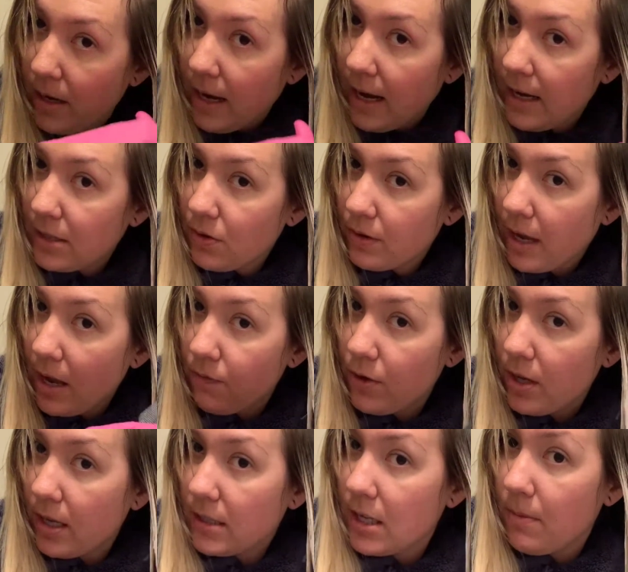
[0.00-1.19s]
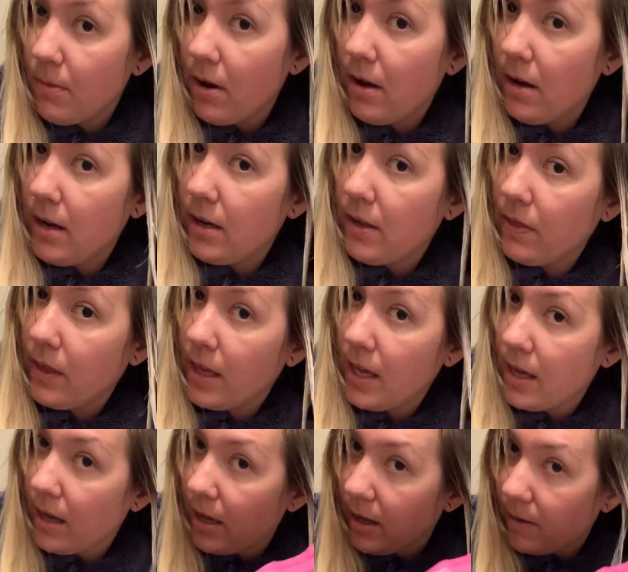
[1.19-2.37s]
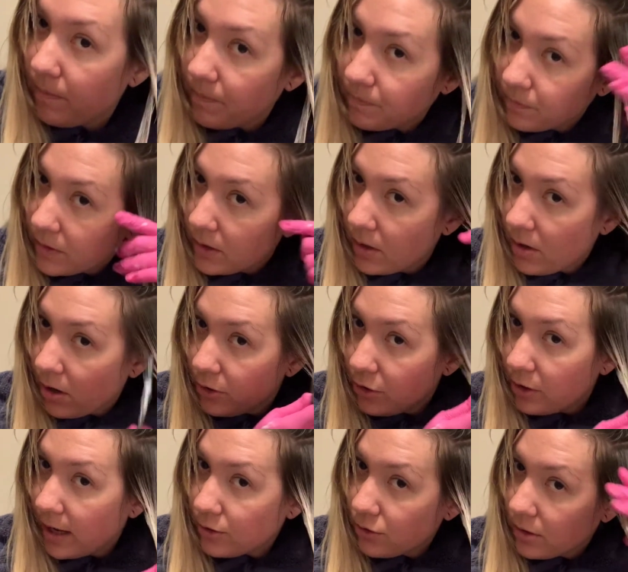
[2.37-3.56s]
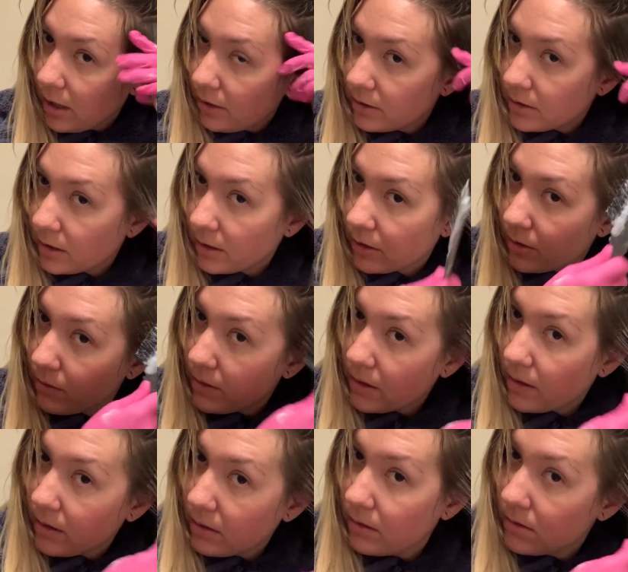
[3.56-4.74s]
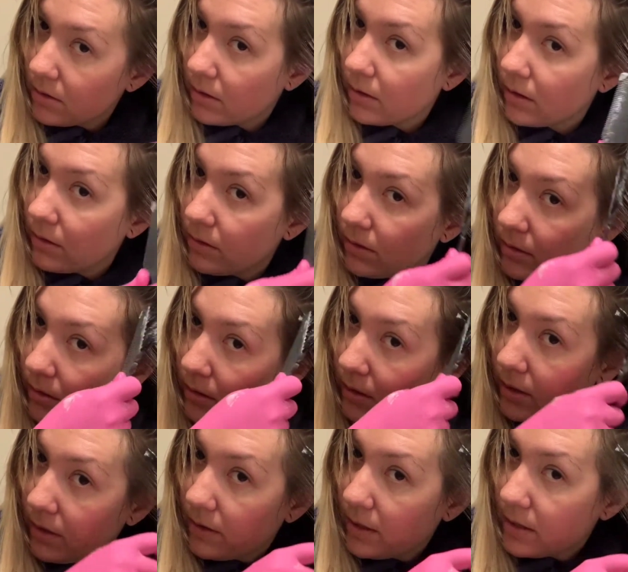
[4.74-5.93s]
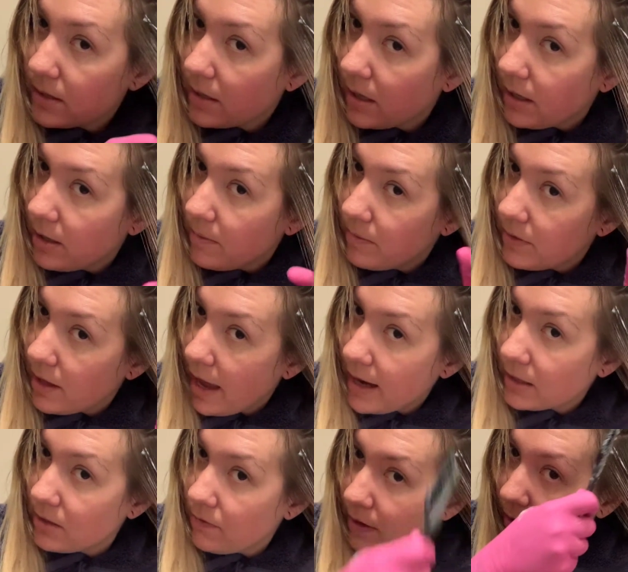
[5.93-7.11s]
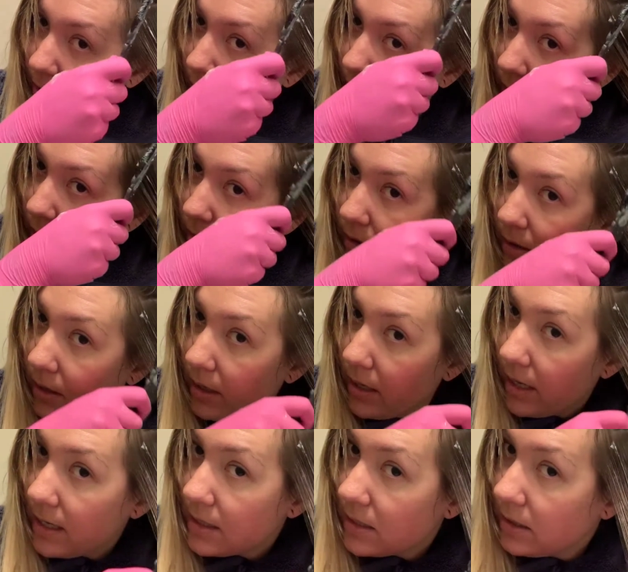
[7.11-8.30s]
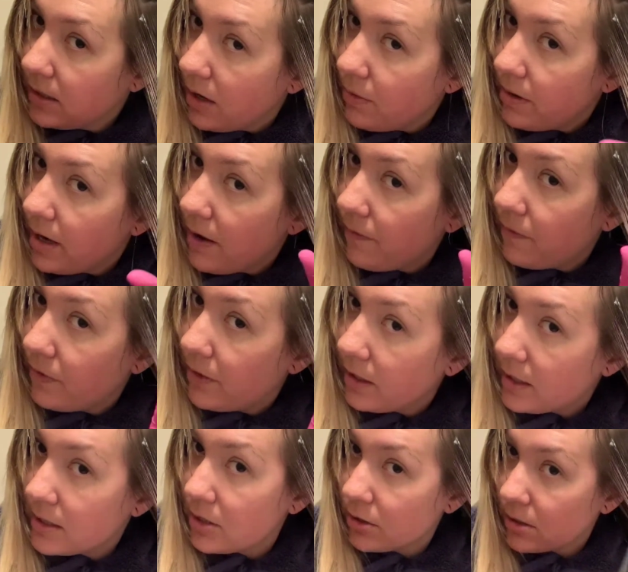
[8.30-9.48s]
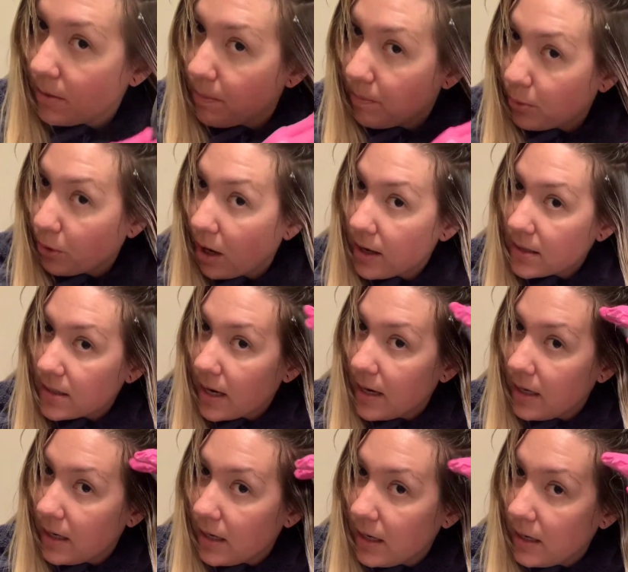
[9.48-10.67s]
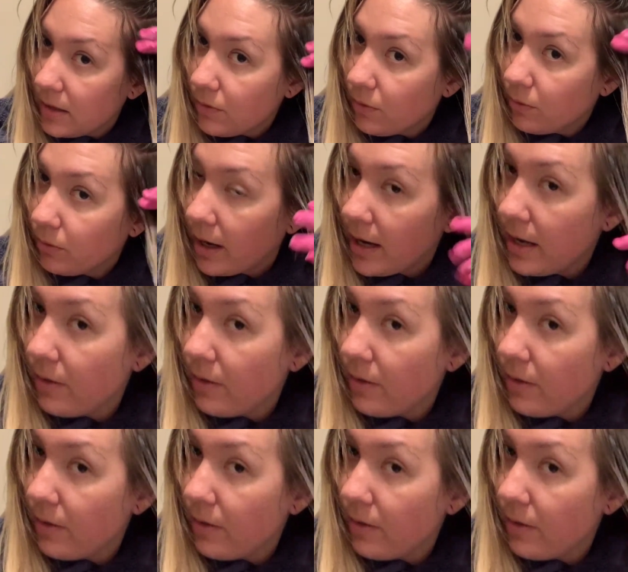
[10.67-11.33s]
And it's okay if you get some on the on your natural color. It's not gonna do anything. It's not gonna, the activator is low enough because there's a peroxide in it, right?